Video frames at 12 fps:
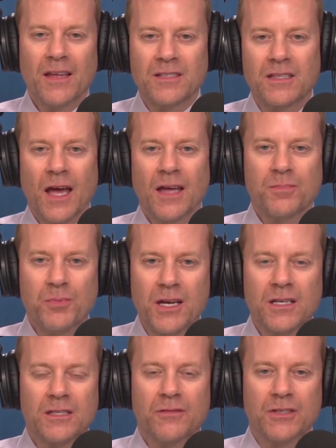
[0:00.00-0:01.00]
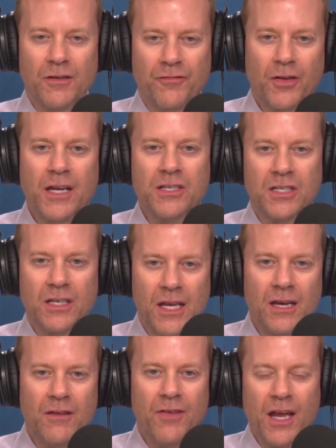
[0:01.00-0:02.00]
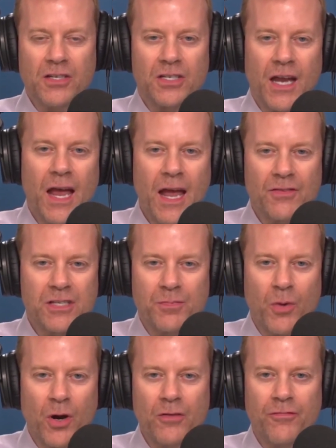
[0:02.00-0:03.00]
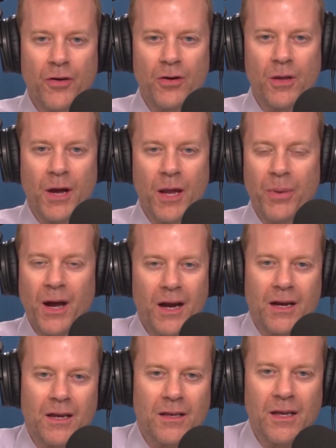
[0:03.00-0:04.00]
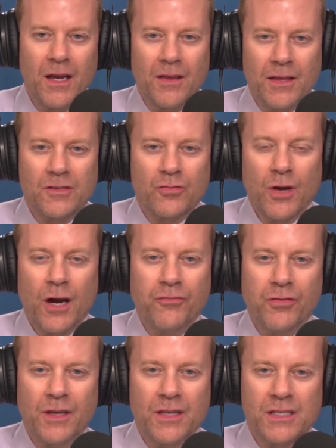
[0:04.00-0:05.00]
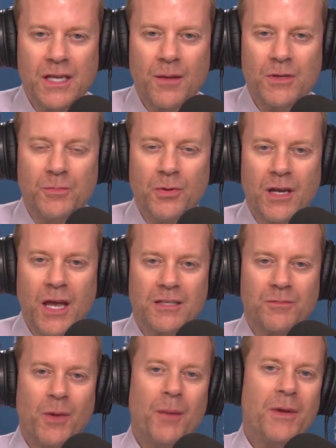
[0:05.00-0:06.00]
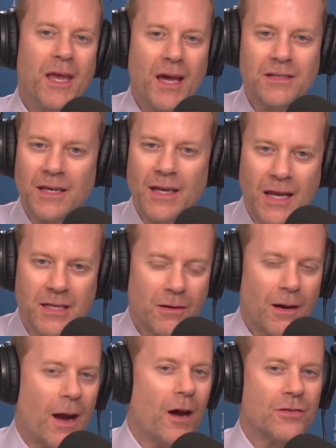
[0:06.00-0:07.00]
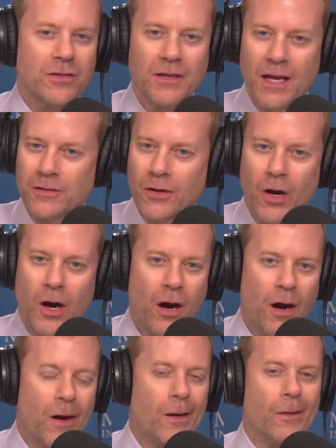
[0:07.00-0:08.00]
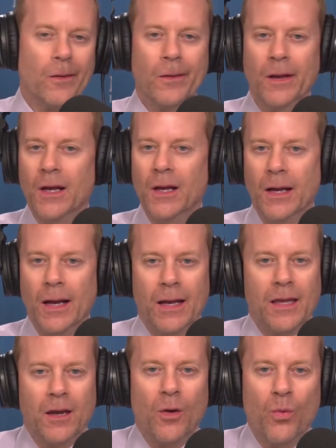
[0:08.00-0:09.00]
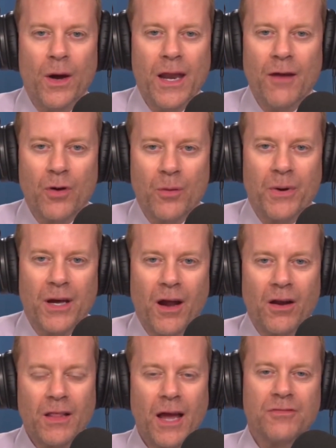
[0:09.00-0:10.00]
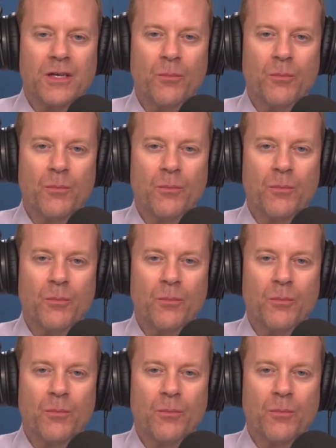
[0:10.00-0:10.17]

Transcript: that's that's because of deflation, innovation. I have a smartphone in my pocket that's roughly the same as Bill Gates. Maybe he has a nicer house or nicer car or whatever, but our lives